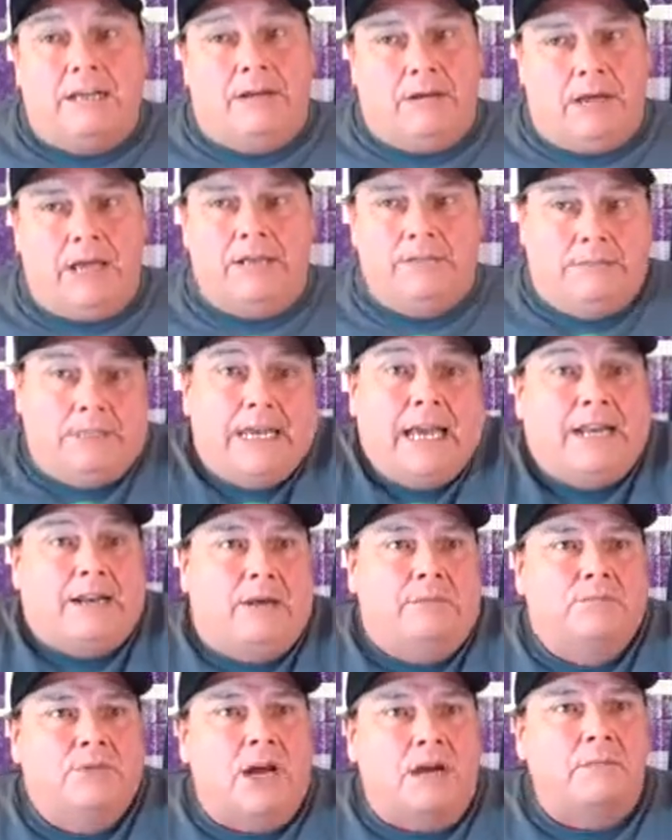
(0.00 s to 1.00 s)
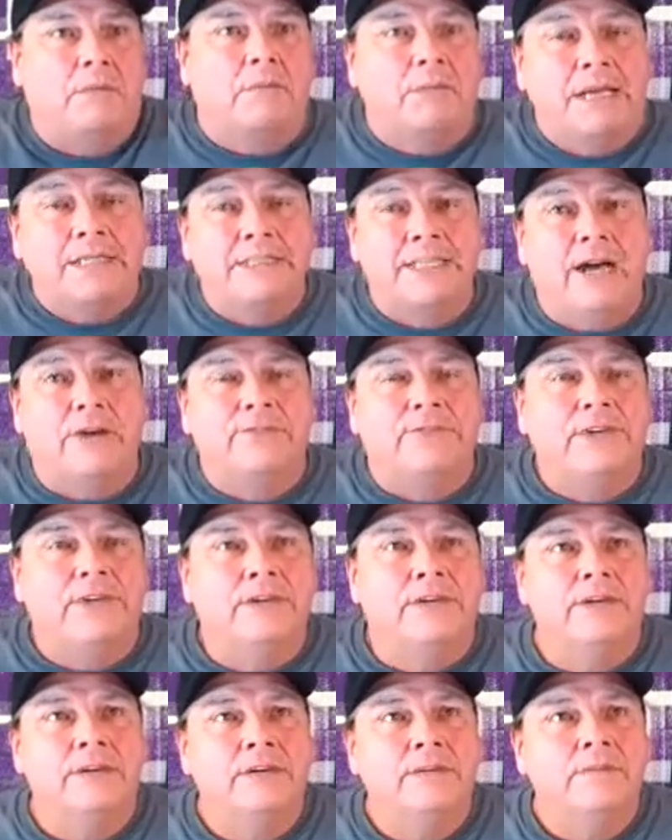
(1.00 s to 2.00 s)
again, I'm talking about myself
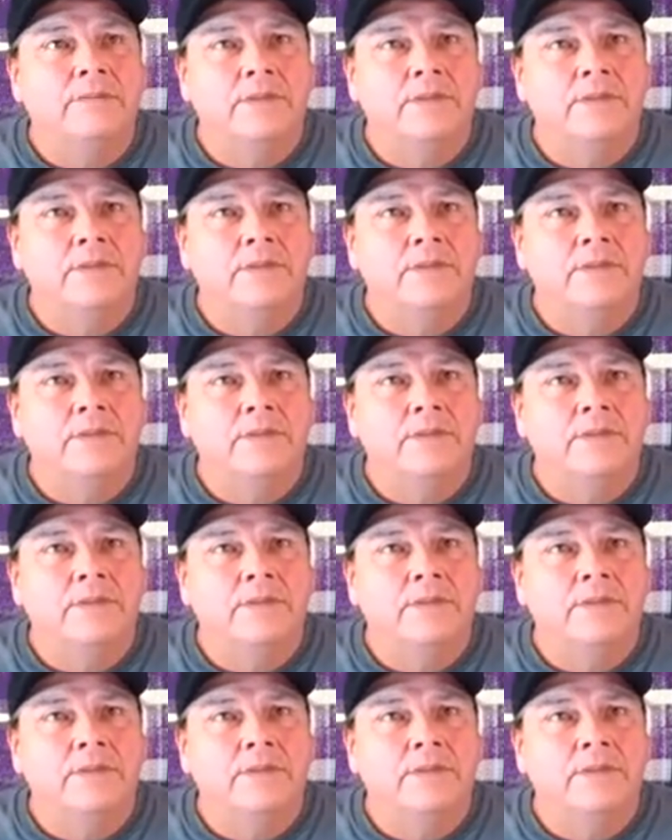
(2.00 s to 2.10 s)
here,